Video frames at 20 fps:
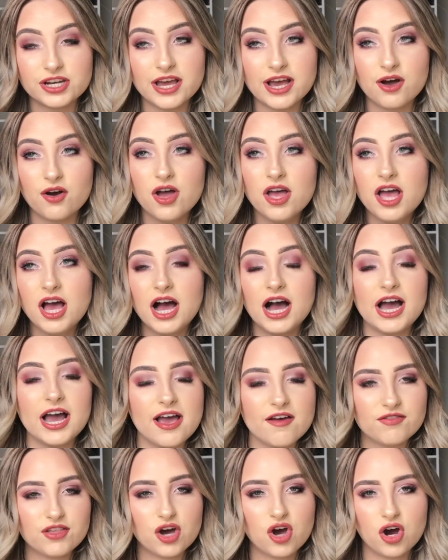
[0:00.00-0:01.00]
Now, I
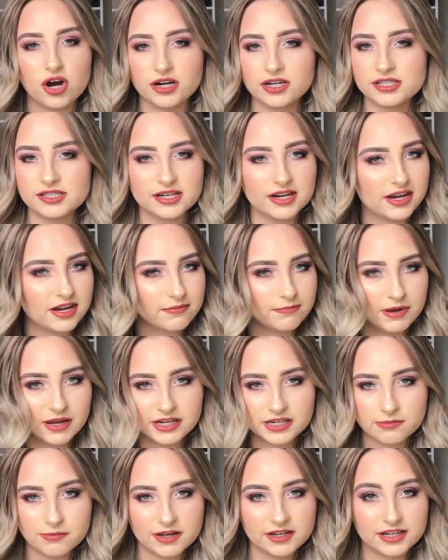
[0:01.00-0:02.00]
have the hardest time
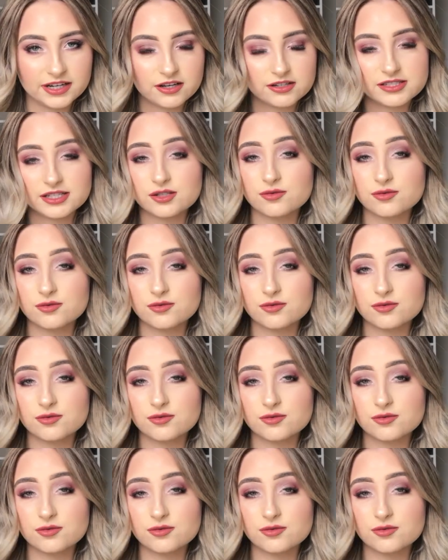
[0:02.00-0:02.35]
painting my nails.